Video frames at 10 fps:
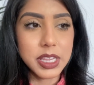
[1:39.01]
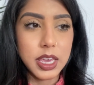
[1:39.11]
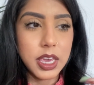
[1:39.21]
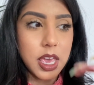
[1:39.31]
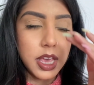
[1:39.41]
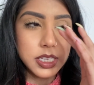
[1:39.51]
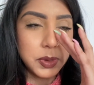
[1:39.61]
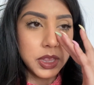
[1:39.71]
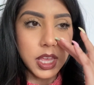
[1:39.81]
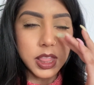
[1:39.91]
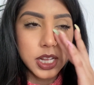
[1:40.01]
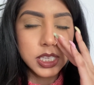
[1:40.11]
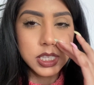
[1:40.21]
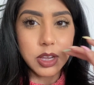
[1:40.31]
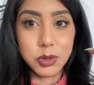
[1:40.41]
Like it's been like that
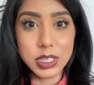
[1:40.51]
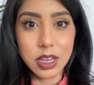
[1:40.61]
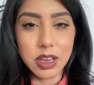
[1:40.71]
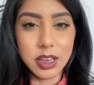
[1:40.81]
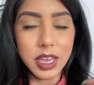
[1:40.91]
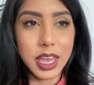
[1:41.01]
since I was young.